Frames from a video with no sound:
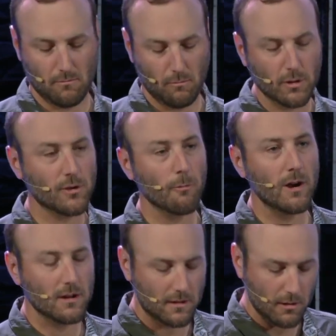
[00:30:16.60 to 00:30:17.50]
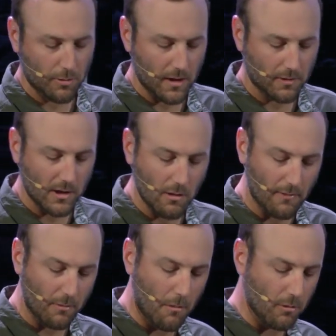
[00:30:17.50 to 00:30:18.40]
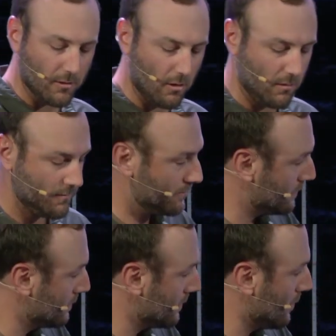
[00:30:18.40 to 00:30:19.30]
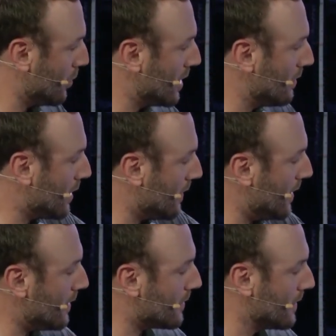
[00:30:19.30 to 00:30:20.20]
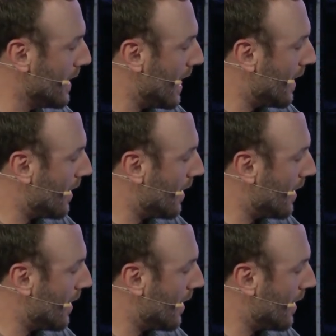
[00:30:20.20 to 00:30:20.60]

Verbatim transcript: which arena do you think that you have the most gold? When you look at this,